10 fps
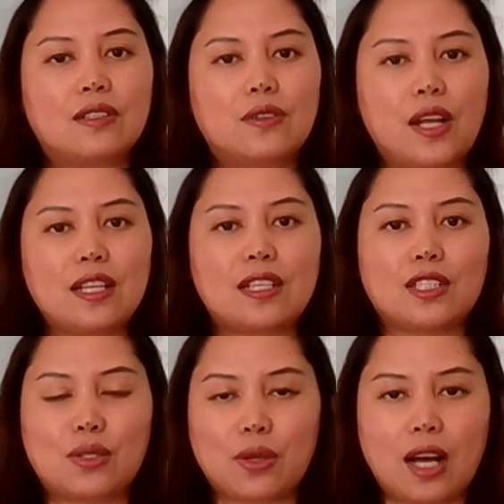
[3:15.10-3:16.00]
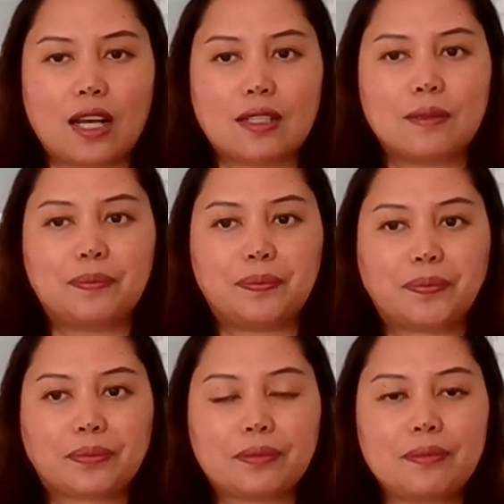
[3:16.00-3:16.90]
rendered to God.
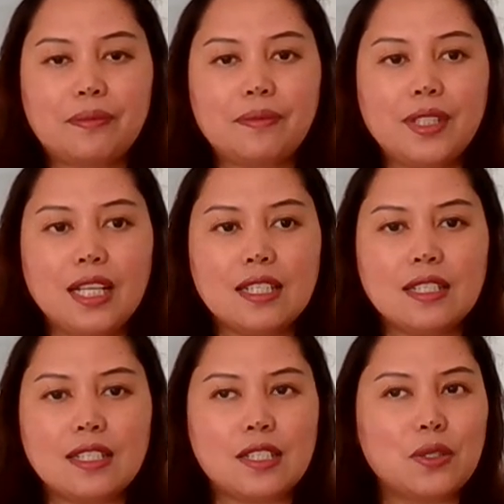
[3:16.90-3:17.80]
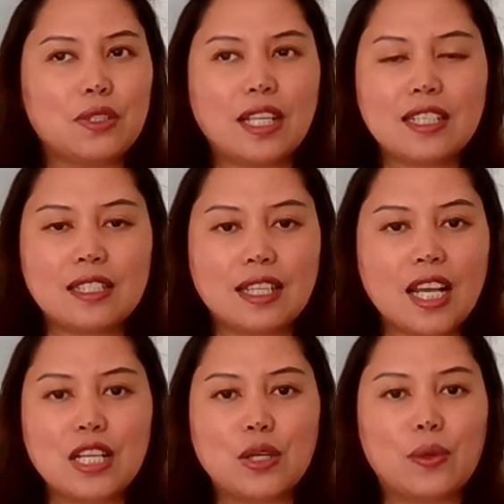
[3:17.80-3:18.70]
So this
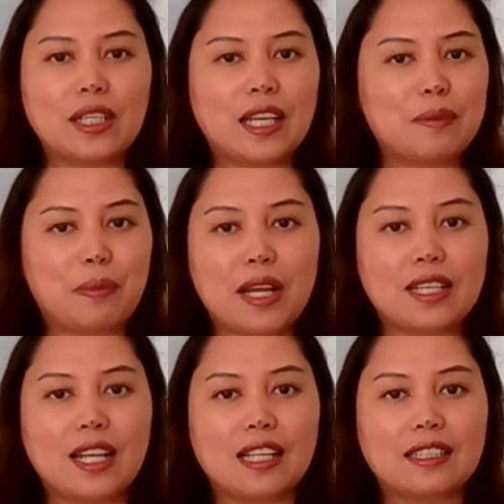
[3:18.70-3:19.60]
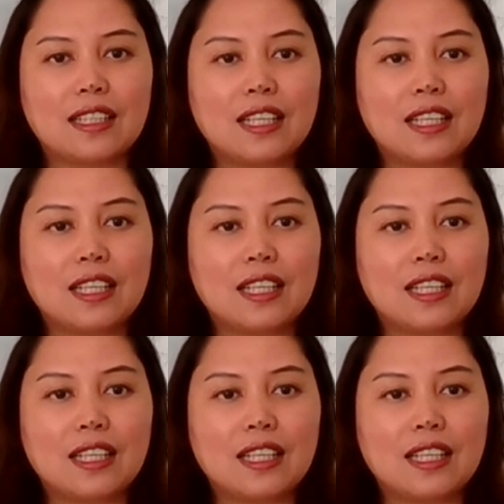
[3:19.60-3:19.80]
year you will get pregnant.